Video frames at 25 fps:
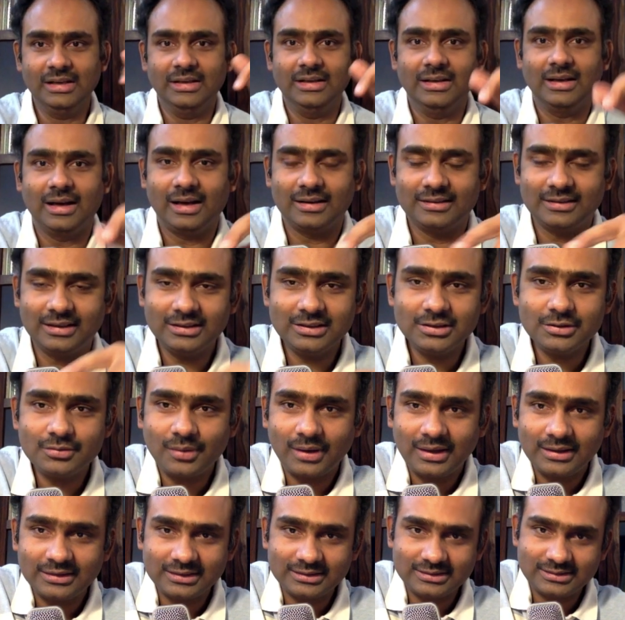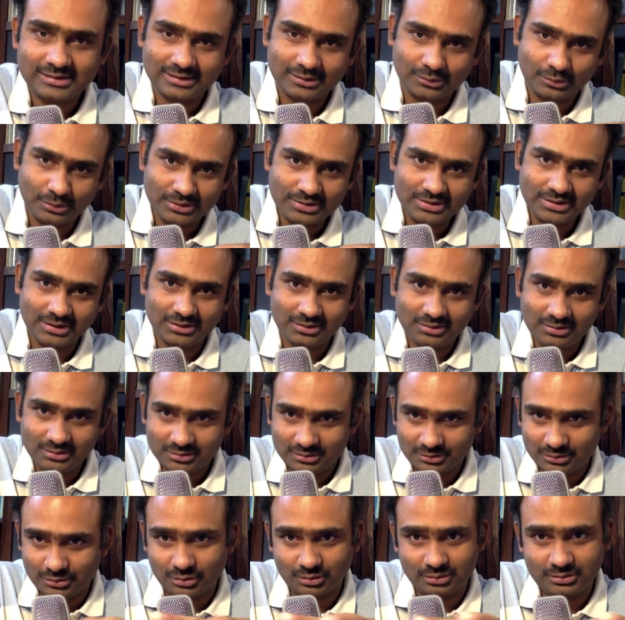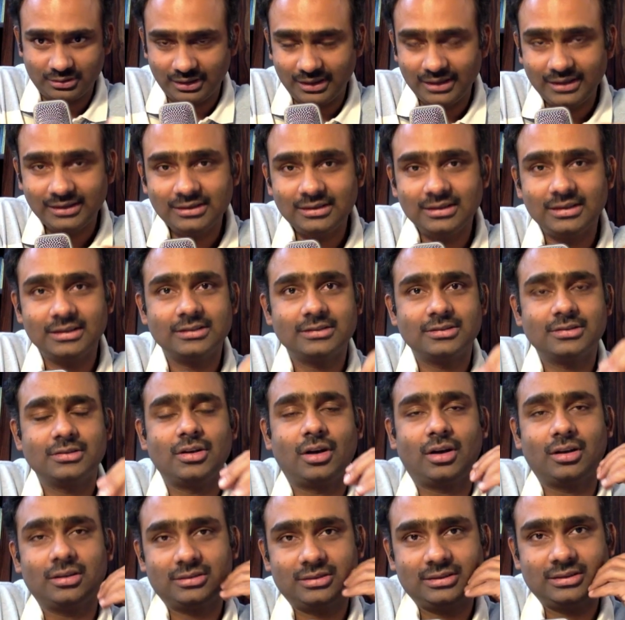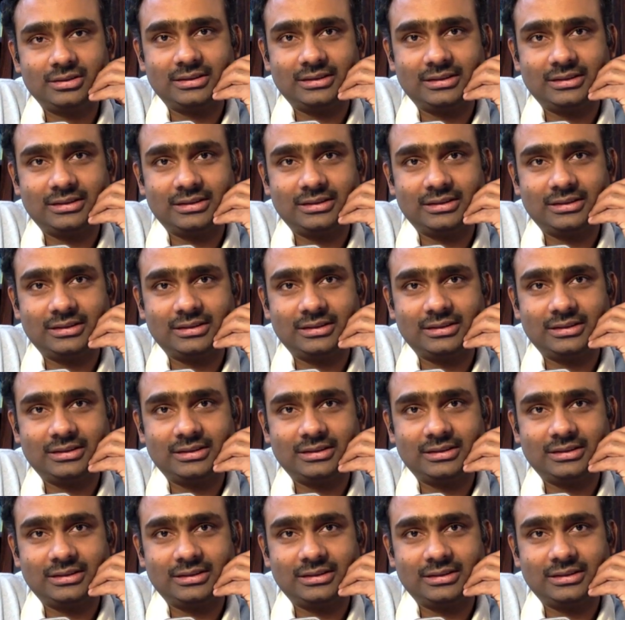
And that is why this equation, though correct, it's not